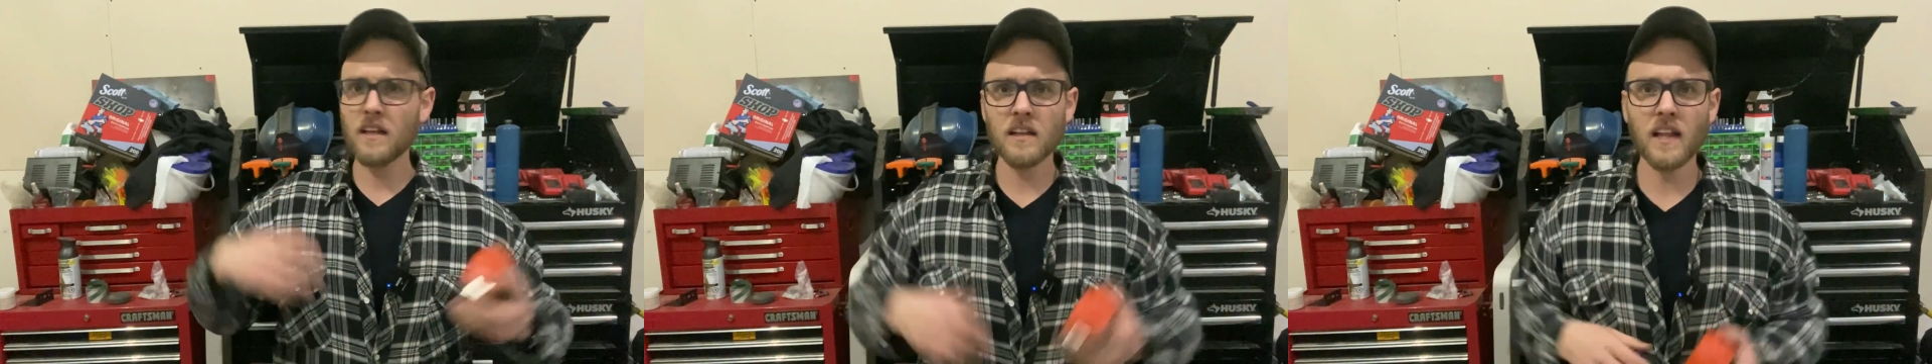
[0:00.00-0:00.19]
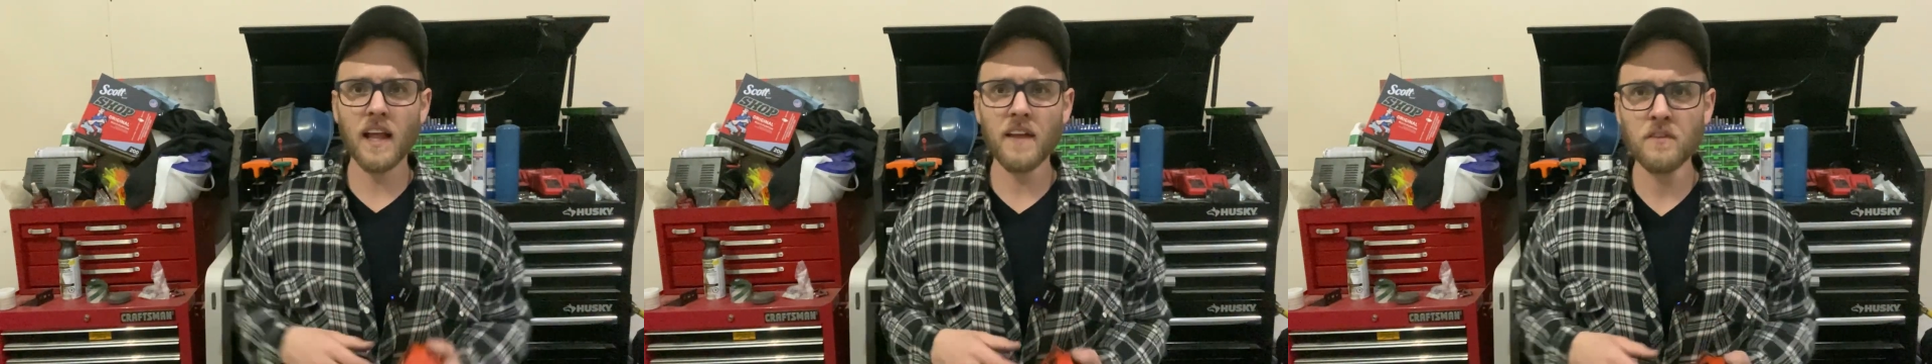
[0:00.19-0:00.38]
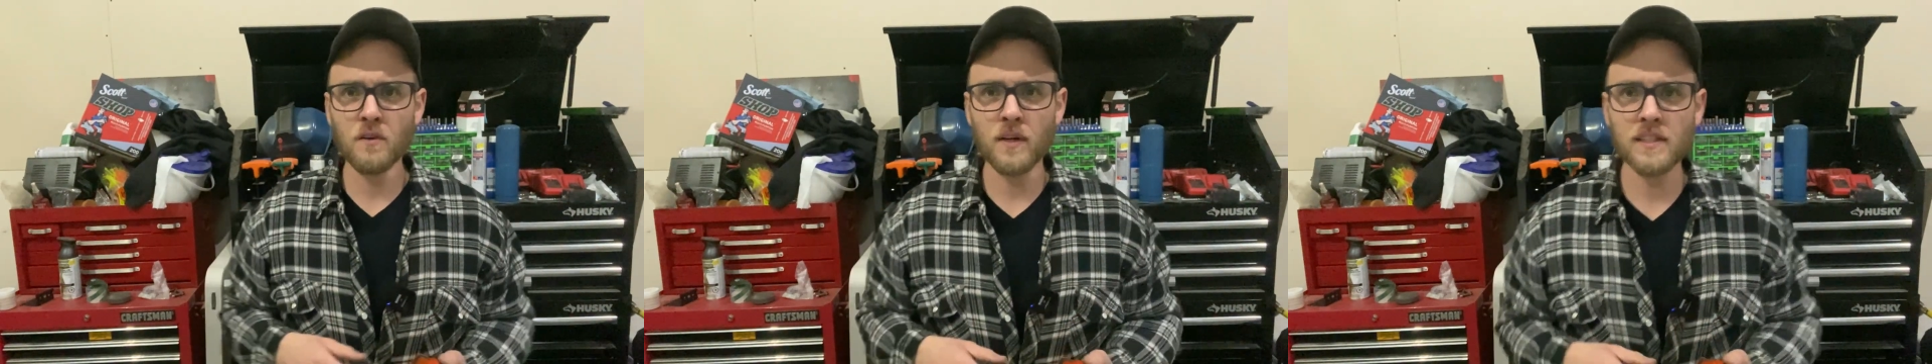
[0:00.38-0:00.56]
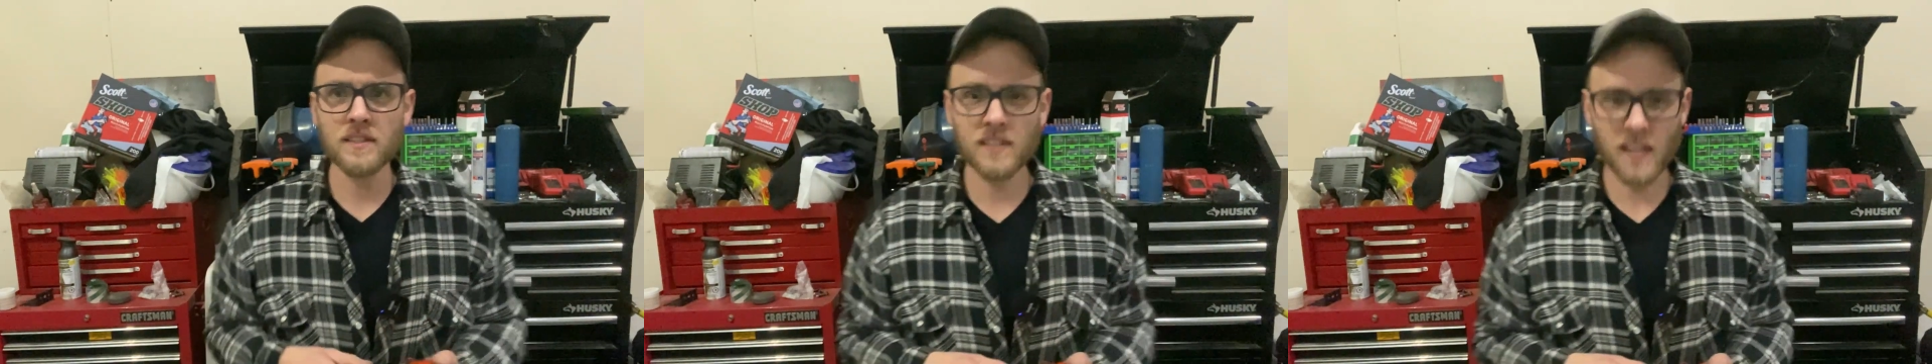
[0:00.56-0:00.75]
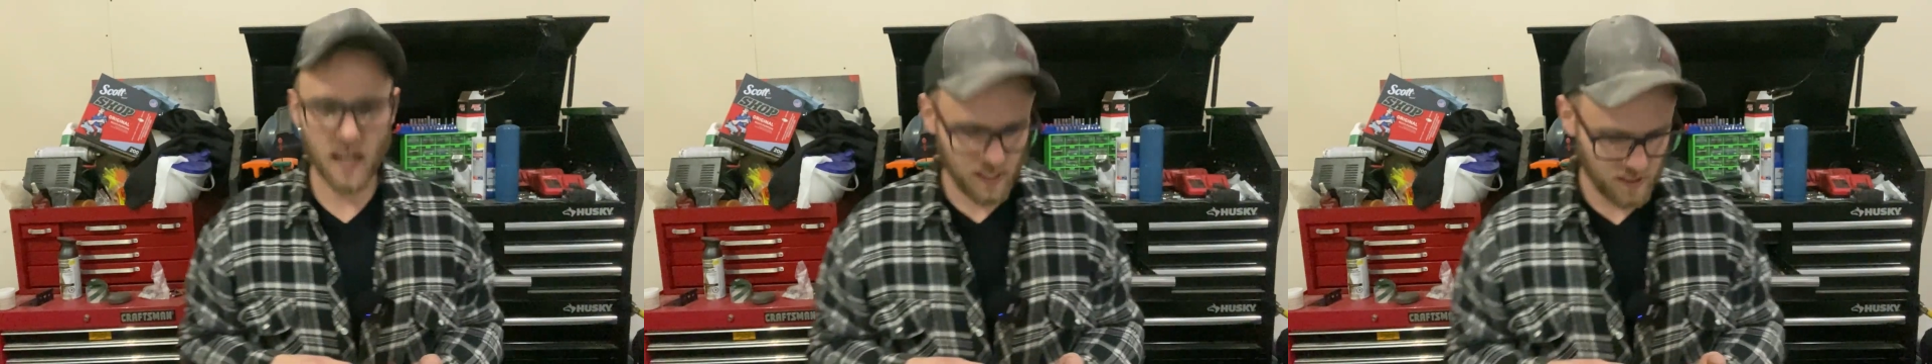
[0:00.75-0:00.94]
let their
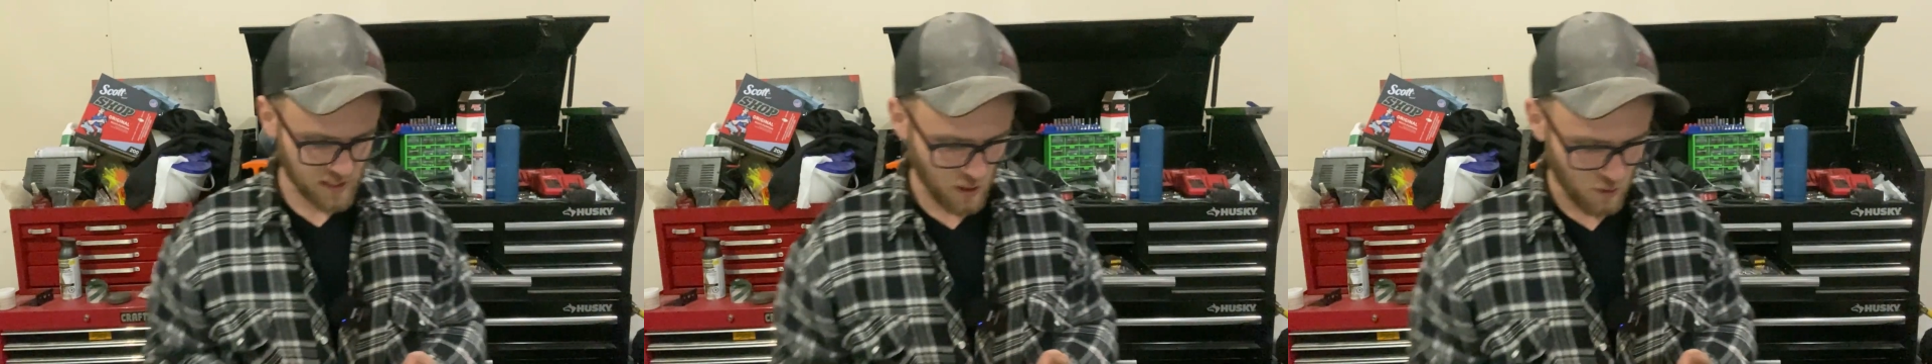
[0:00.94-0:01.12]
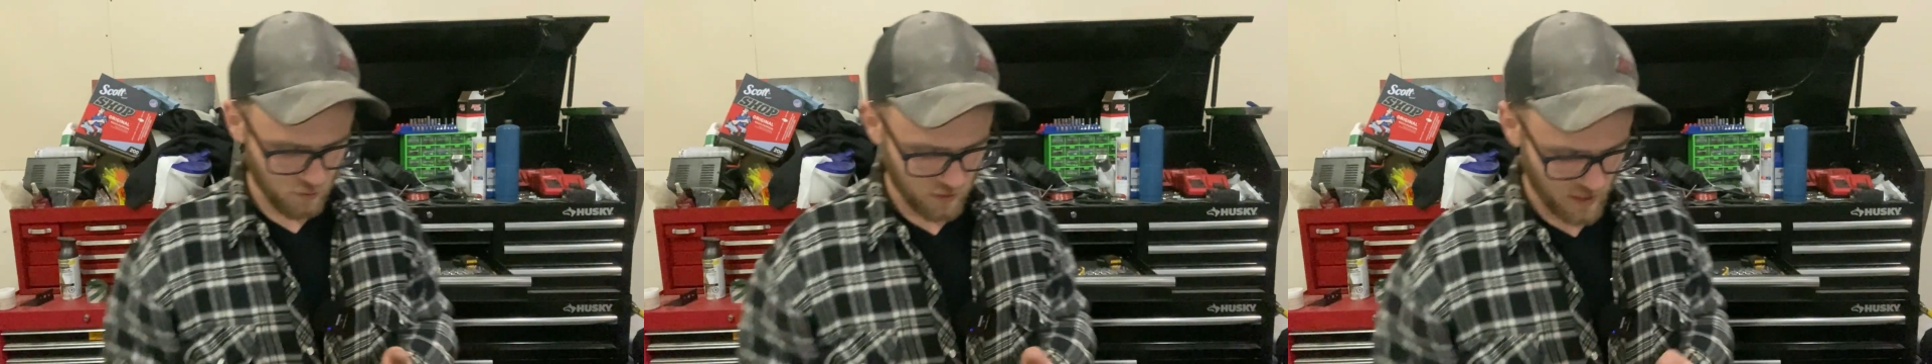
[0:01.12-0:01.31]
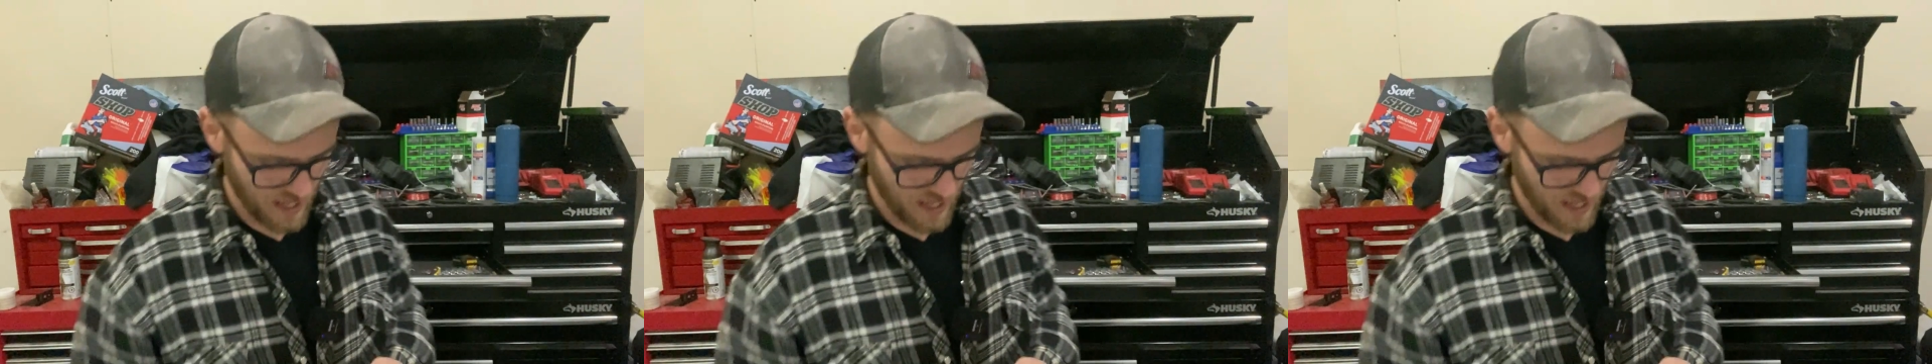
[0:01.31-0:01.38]
insides out